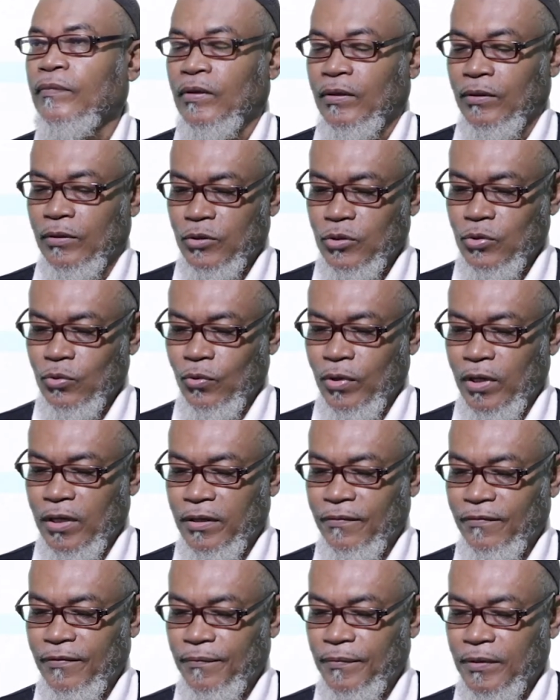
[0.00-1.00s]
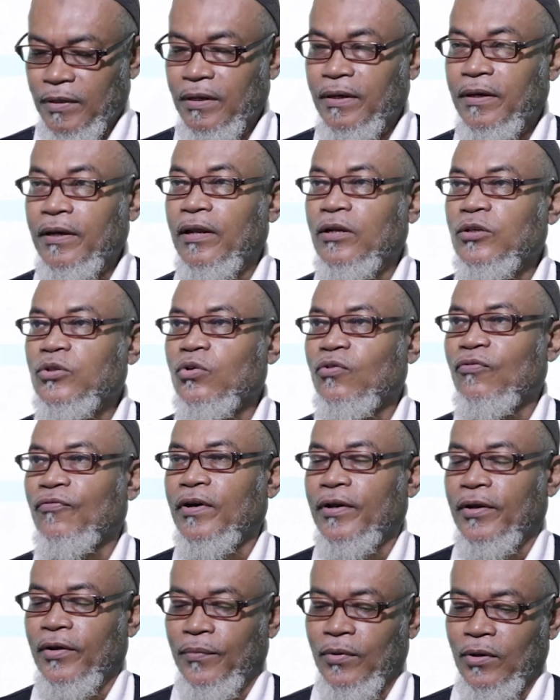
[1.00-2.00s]
So we are declaring two
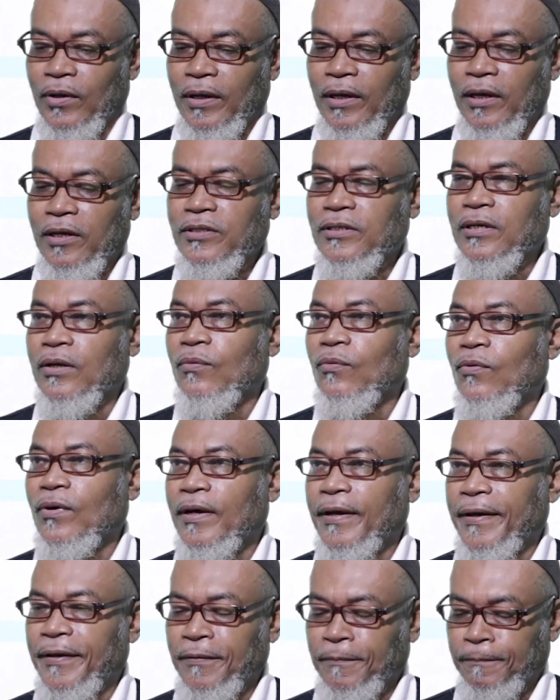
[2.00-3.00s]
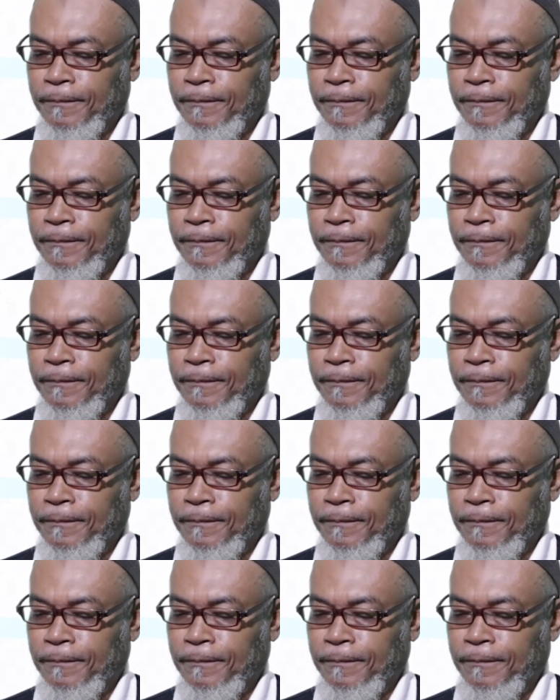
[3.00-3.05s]
variables x and y,